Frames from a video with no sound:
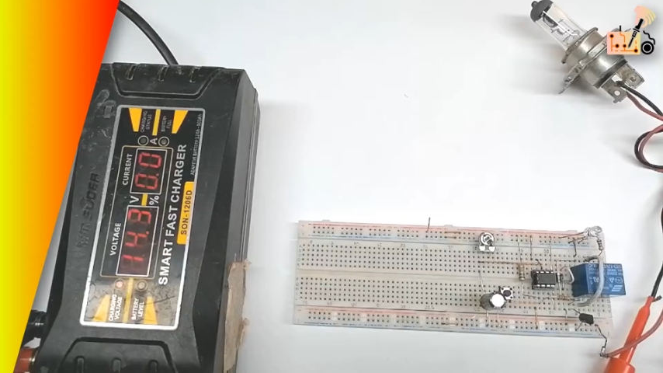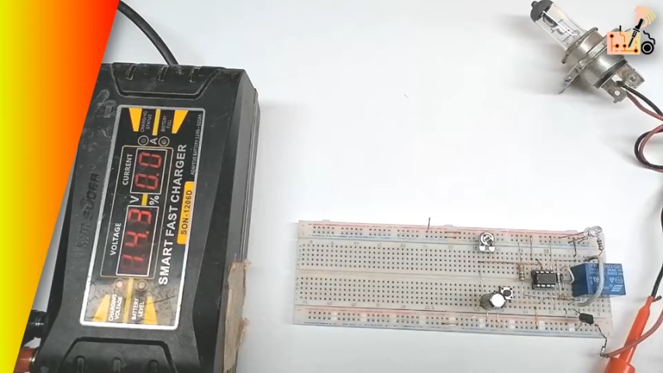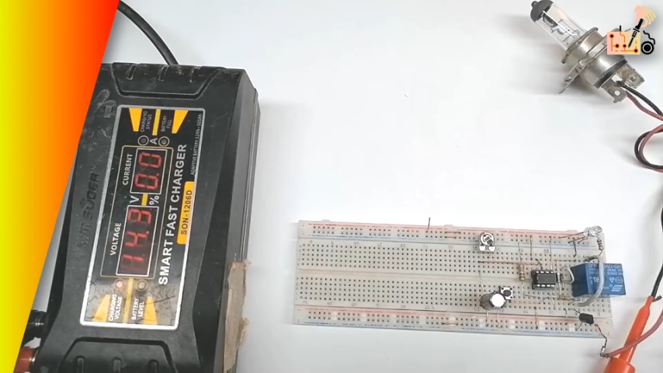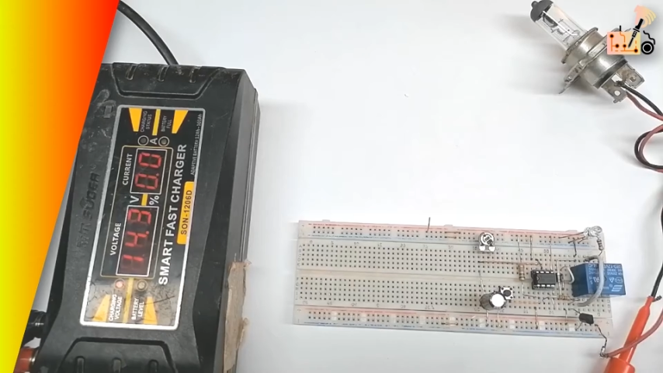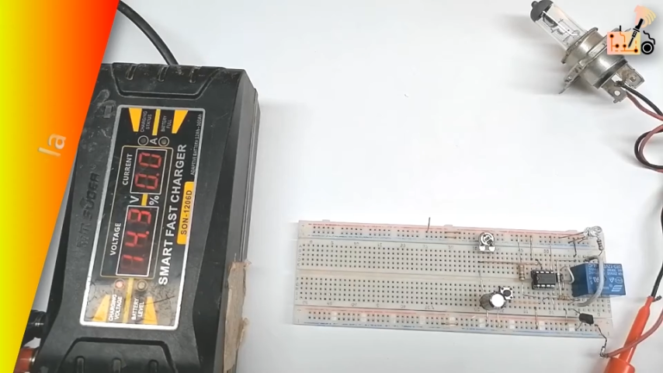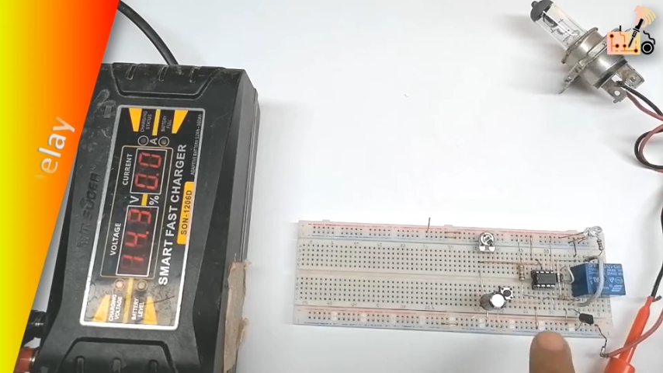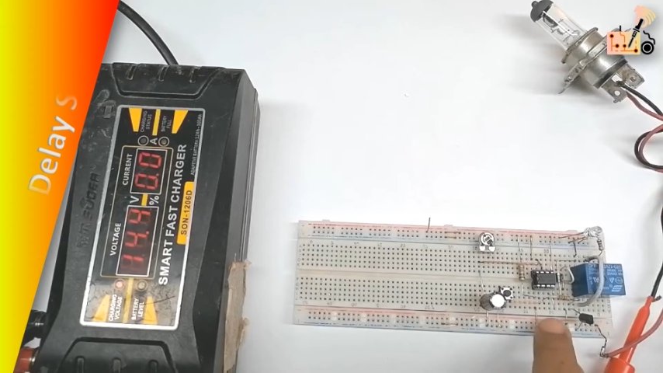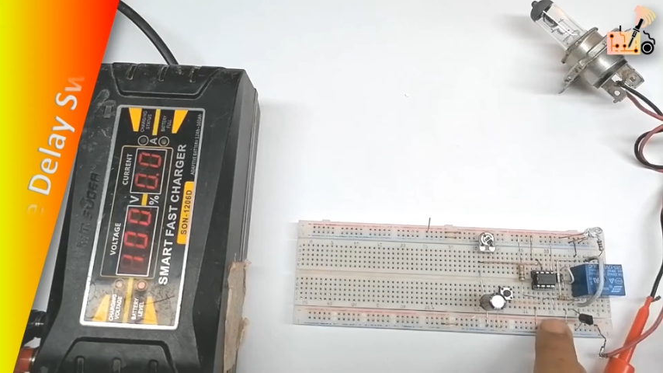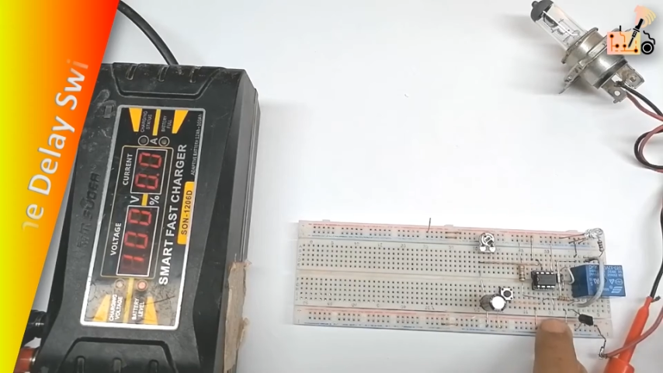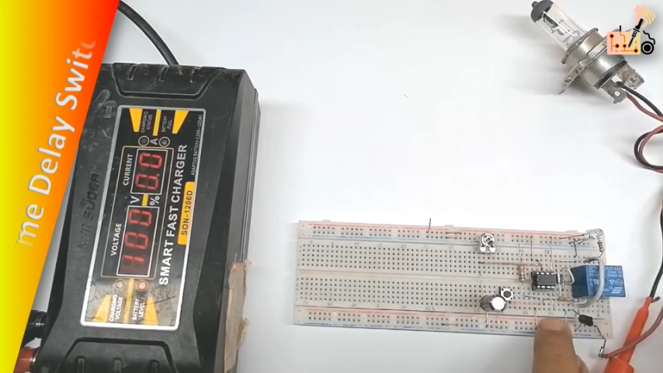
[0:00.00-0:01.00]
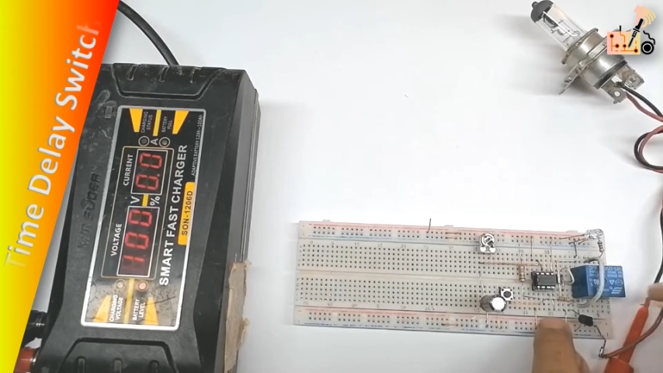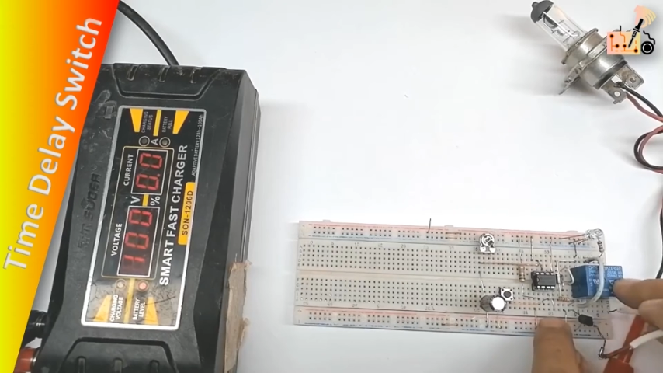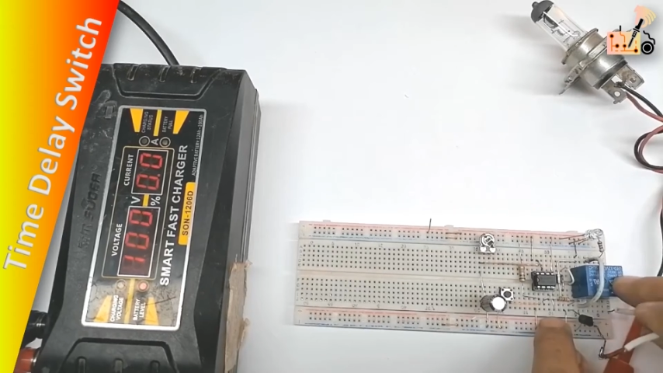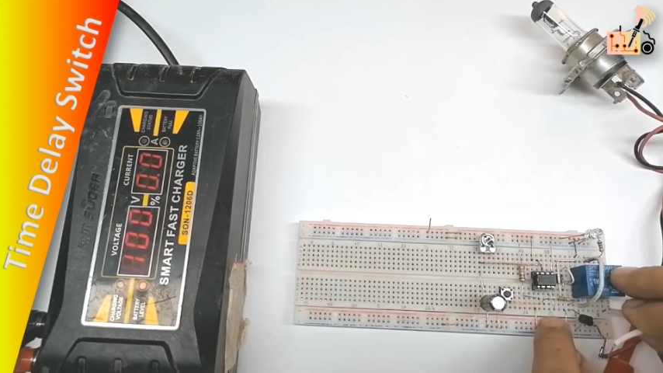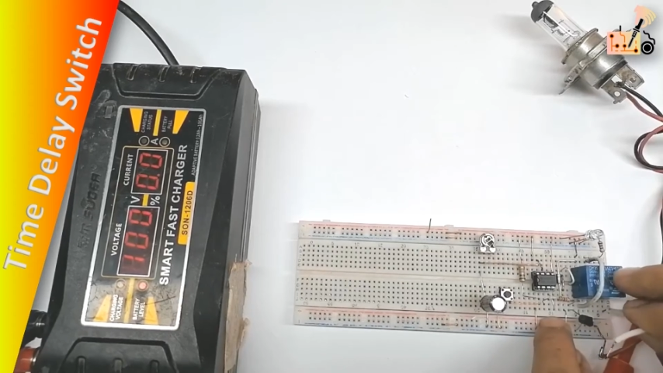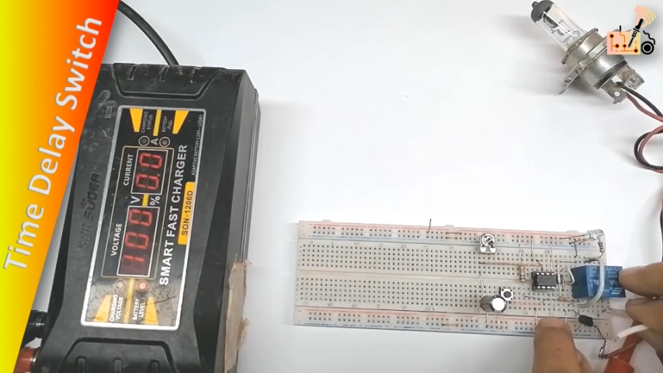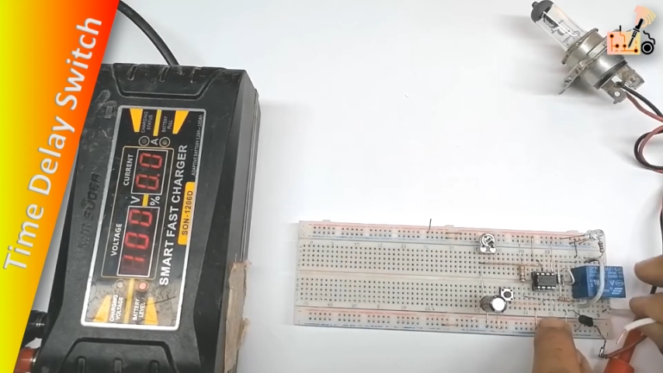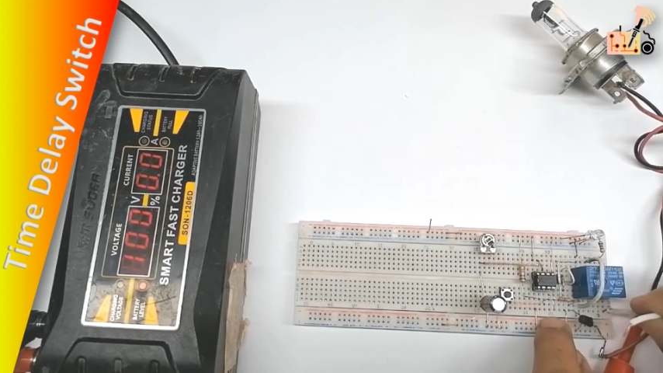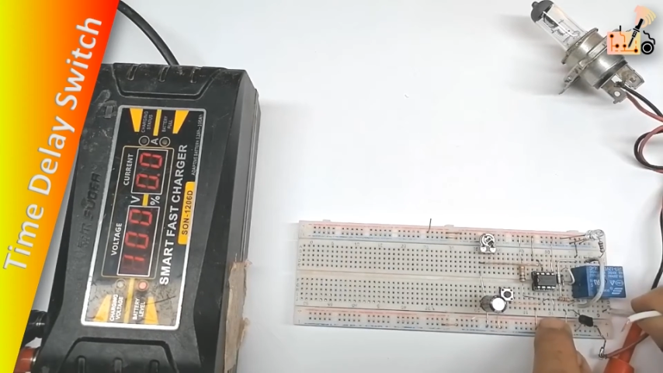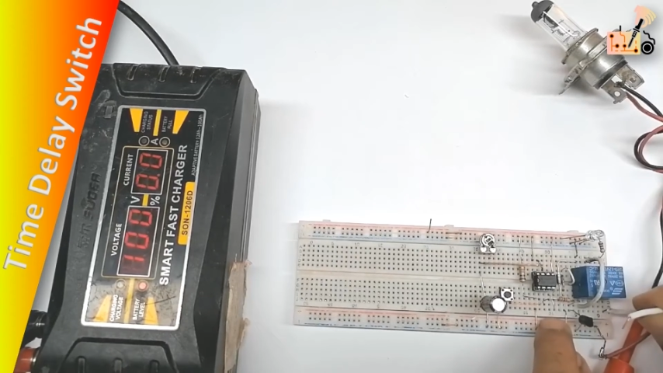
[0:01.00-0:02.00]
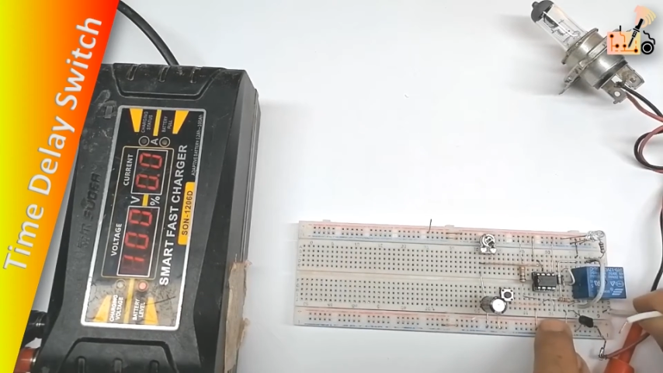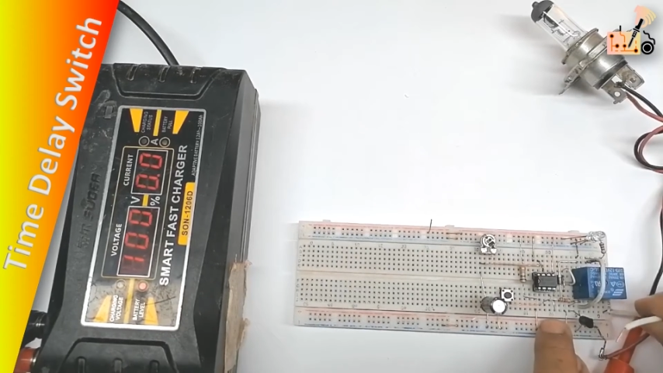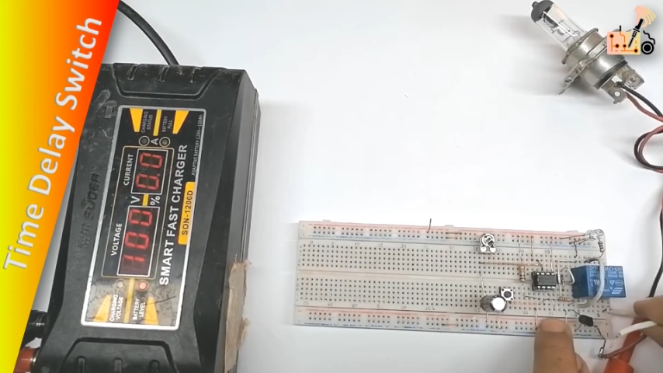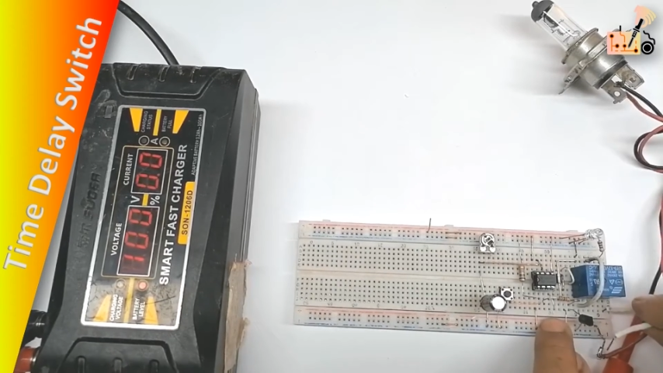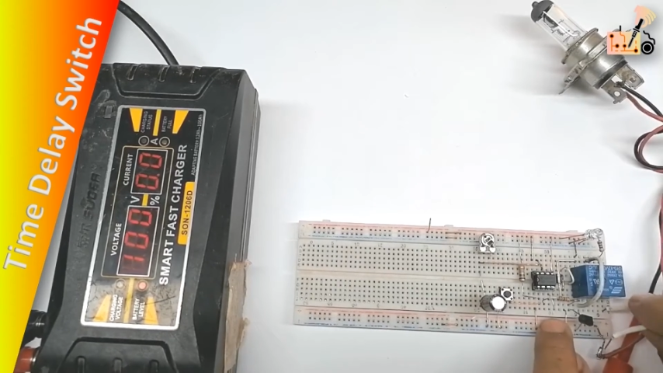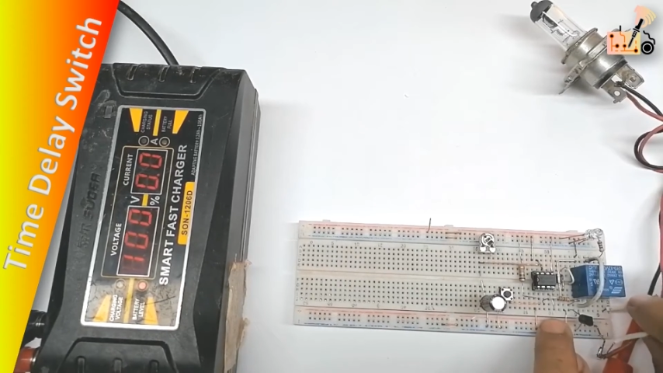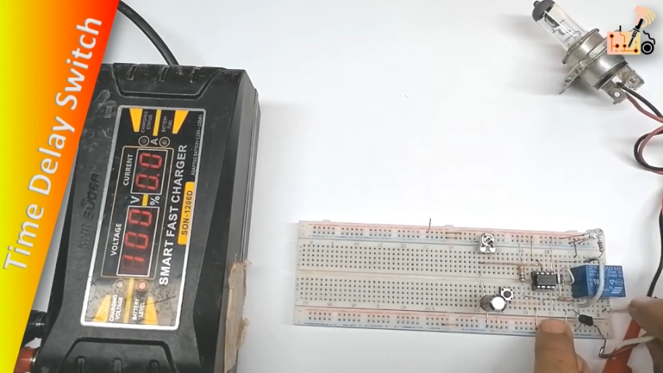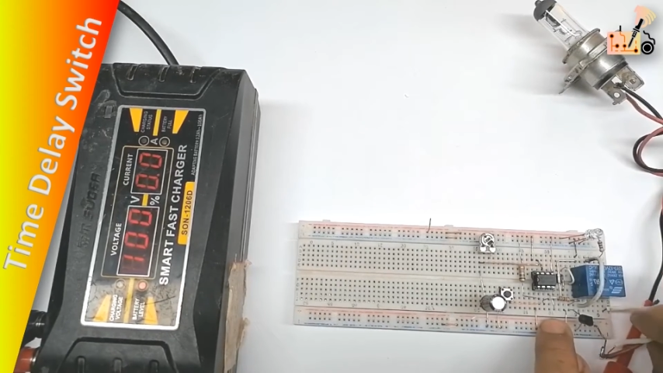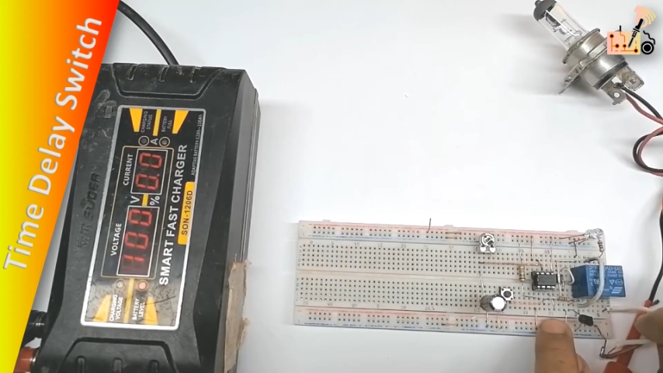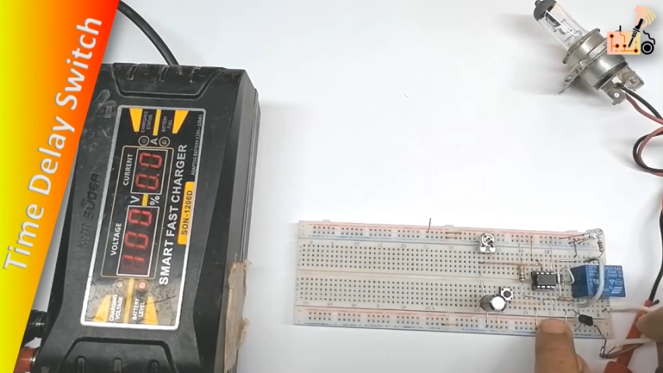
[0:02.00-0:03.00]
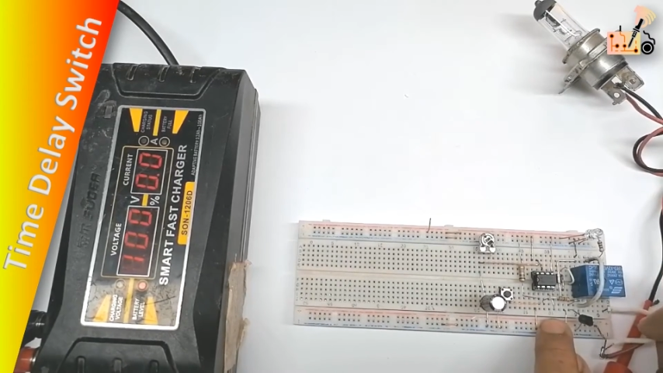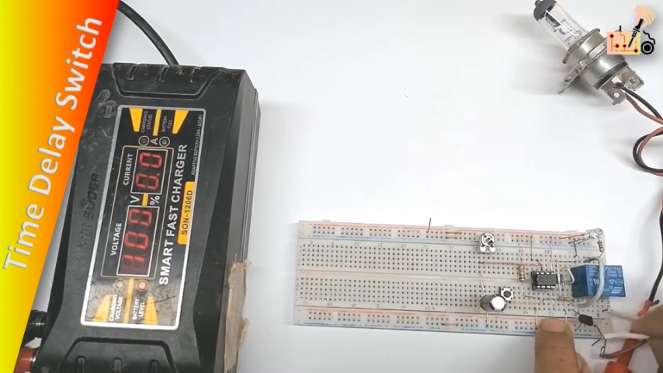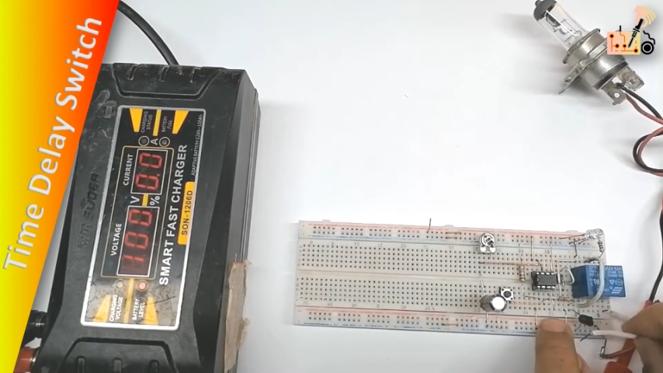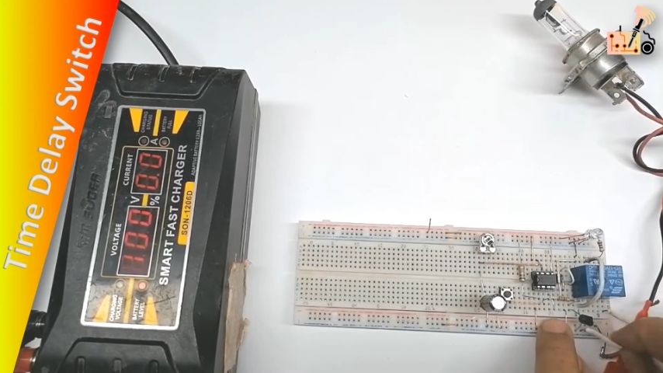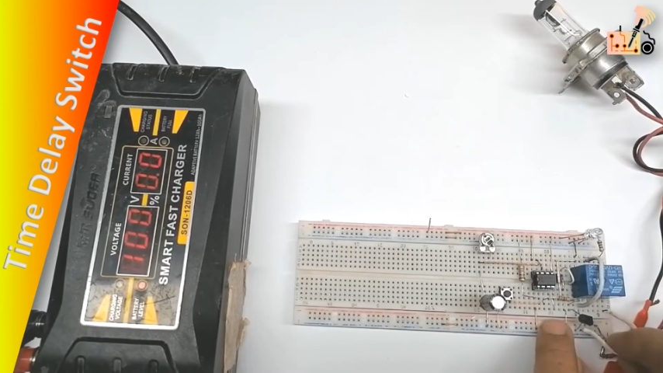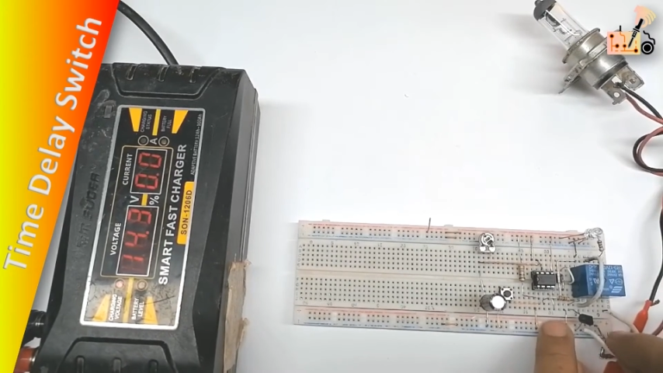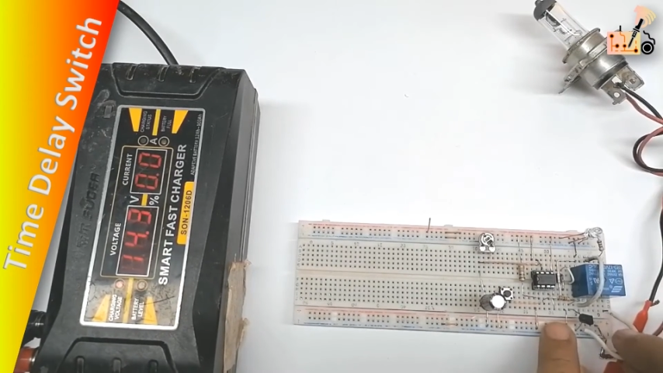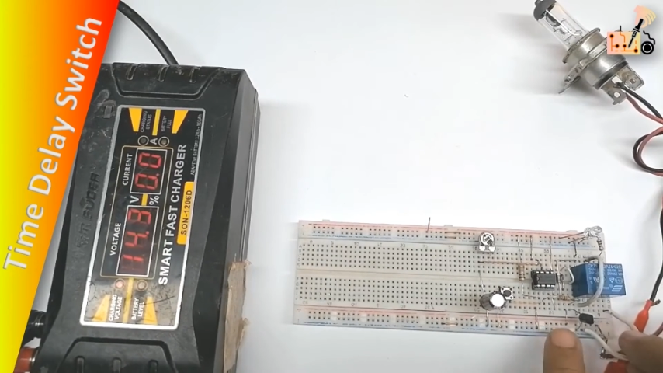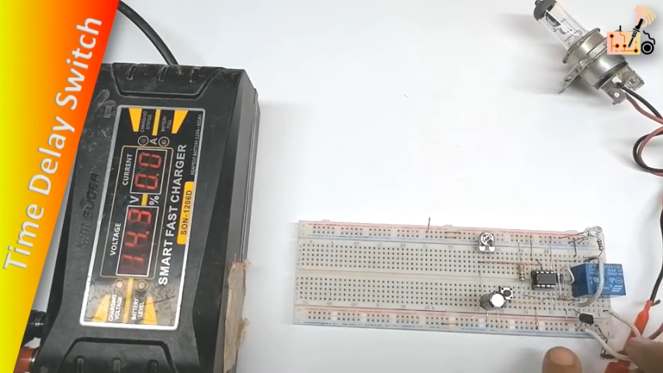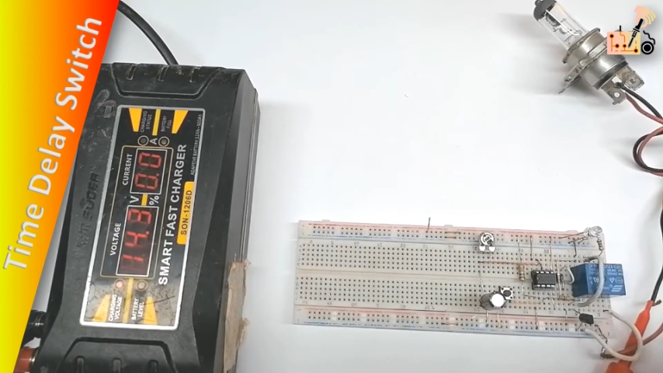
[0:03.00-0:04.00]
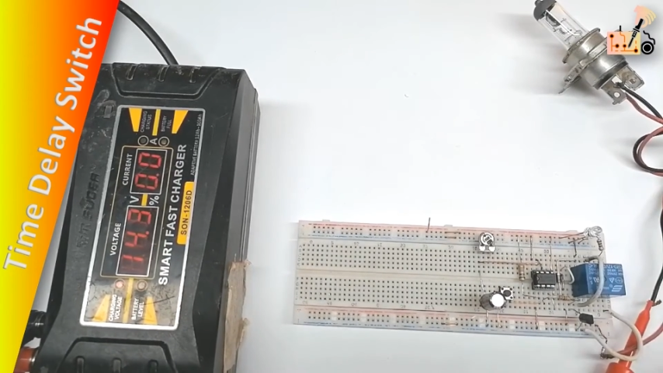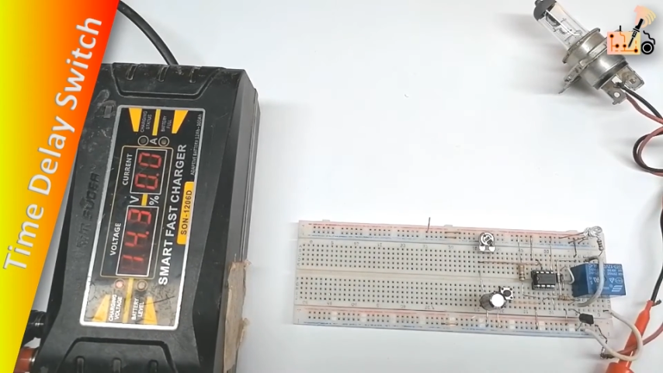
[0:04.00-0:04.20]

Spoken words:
Nobody's mouth can be seen.